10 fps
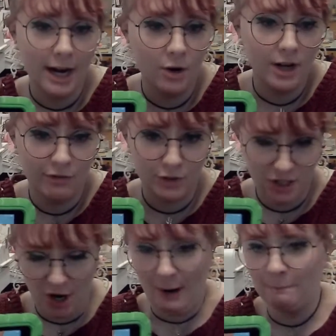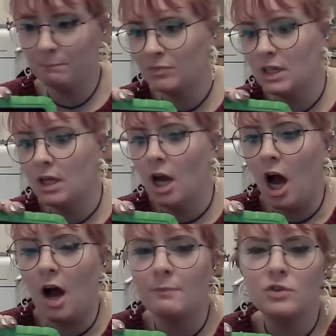every time.
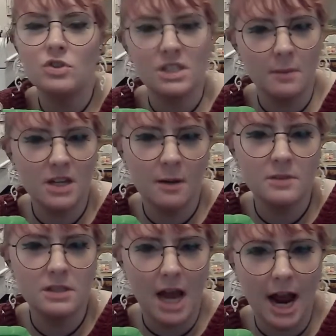Sometimes